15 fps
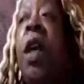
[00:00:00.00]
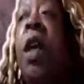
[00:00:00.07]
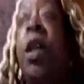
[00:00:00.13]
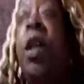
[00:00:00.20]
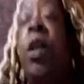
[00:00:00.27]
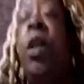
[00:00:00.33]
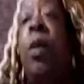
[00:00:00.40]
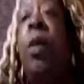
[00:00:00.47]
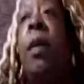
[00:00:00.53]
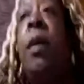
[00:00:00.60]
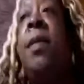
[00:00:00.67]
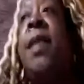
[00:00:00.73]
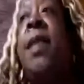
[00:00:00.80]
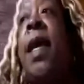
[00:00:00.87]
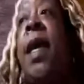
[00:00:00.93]
You know what I'm
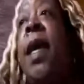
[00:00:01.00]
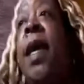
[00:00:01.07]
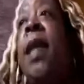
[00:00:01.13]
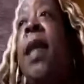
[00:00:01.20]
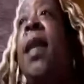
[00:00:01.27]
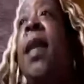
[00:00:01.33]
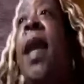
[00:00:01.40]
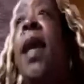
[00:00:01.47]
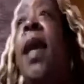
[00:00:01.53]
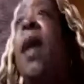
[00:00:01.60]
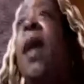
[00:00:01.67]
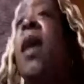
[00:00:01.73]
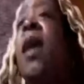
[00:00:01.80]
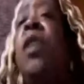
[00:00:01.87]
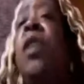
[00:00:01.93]
saying? Like,
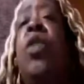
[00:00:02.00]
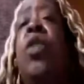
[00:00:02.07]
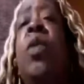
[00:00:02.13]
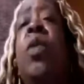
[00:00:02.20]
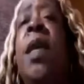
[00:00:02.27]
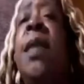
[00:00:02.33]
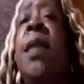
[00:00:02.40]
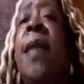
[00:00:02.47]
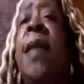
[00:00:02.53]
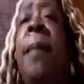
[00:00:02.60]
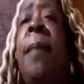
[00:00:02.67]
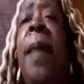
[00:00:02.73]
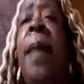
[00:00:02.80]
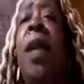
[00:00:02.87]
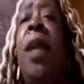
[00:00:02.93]
do things that
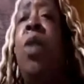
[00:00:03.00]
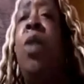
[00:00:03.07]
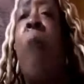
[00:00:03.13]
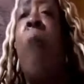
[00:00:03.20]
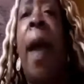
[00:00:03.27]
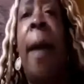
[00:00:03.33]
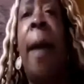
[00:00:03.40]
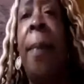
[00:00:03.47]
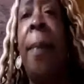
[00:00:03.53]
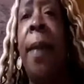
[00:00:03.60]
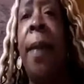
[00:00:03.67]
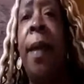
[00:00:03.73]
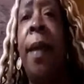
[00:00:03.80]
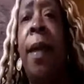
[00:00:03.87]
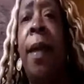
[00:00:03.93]
make you
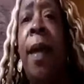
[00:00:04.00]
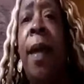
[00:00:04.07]
happy.